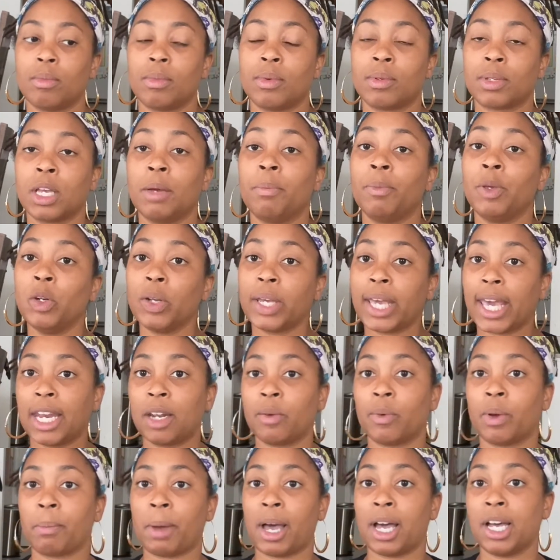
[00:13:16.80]
communicated
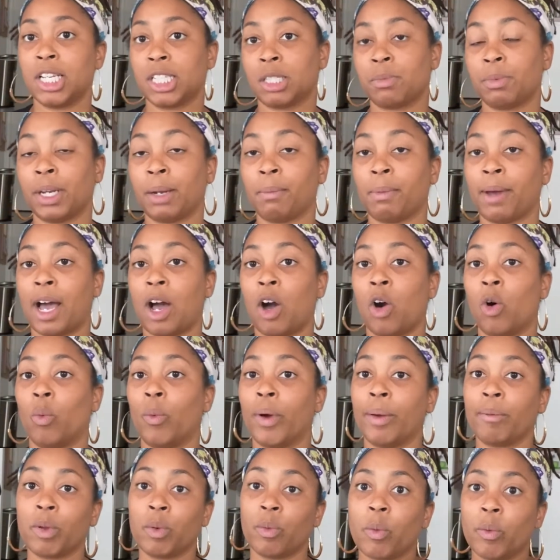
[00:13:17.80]
with my husband about
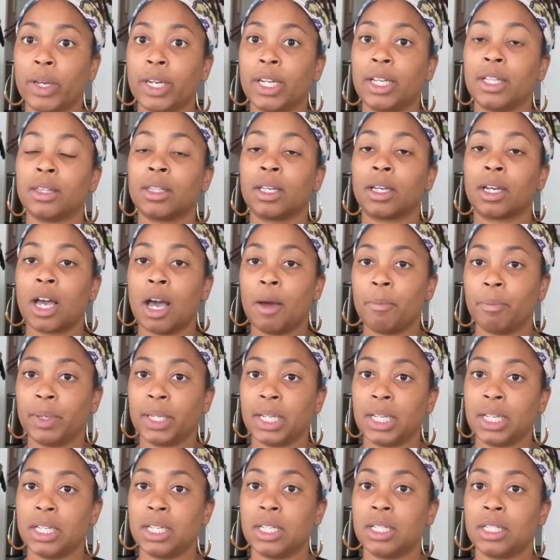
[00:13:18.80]
when we wanted
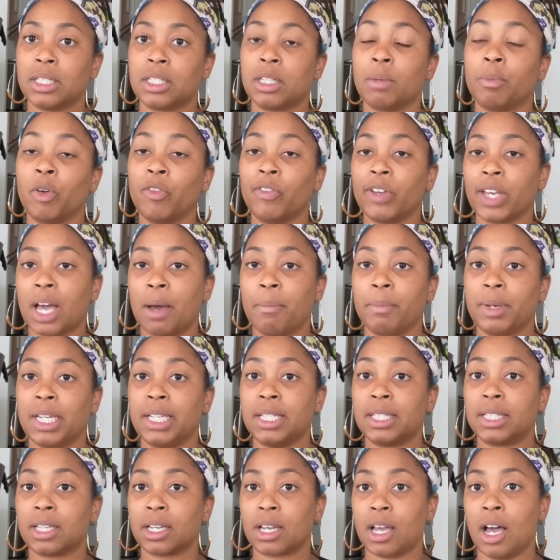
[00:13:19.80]
the moving
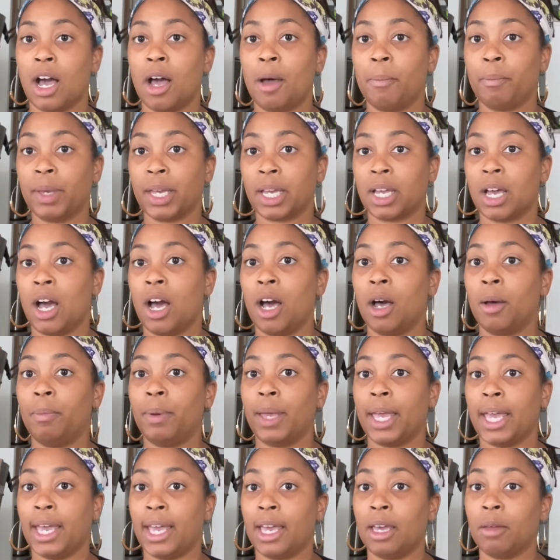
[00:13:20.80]
companies to come pick up
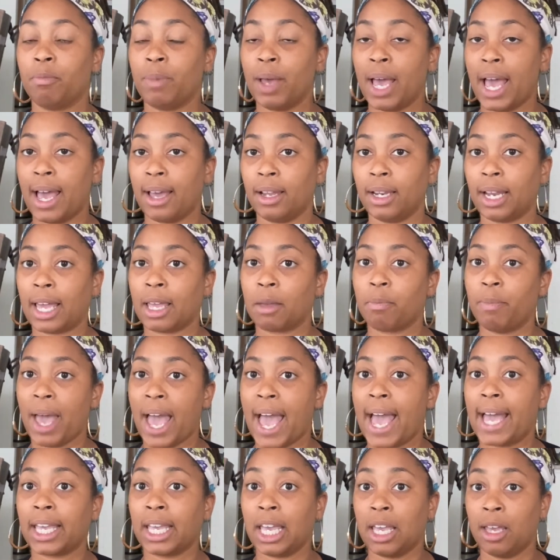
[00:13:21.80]
and
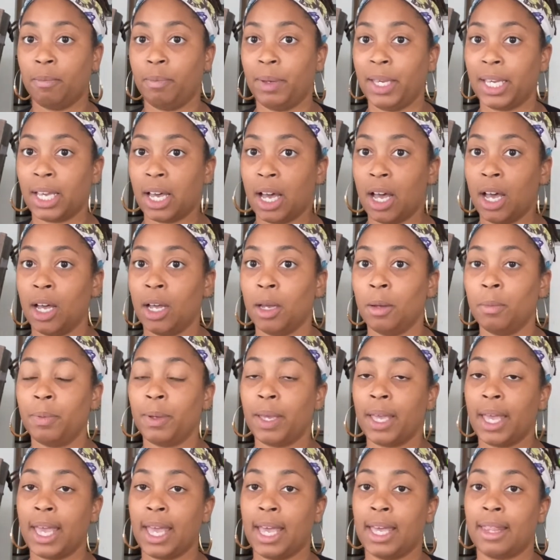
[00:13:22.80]
pack and pick up,
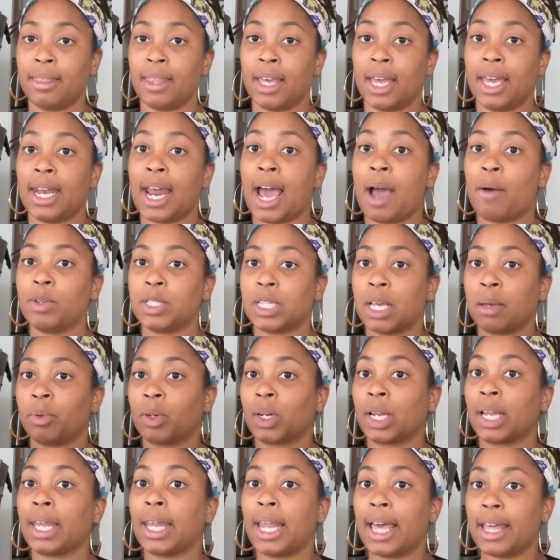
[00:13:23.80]
and then I was able
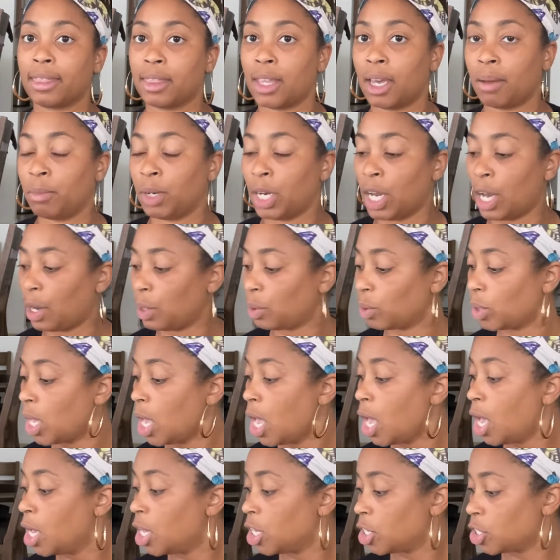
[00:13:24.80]
to let them know.
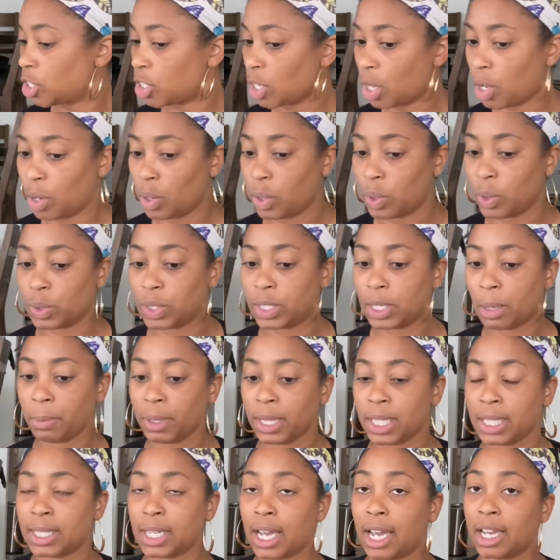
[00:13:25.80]
So some of
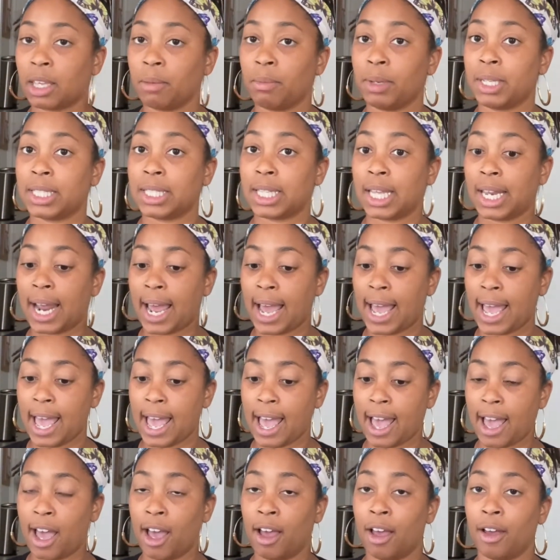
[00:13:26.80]
the documents that I
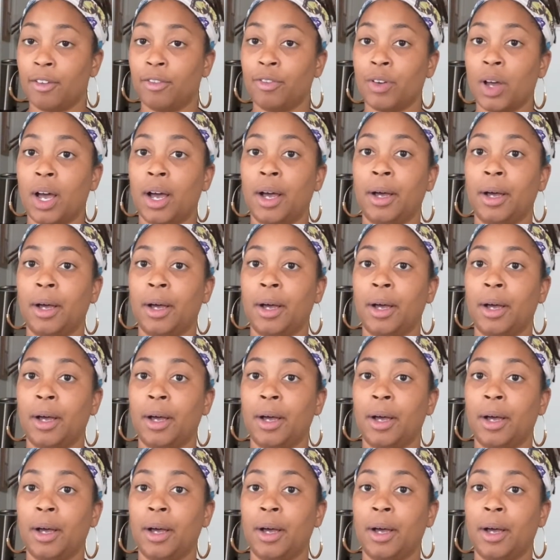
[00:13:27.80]
have,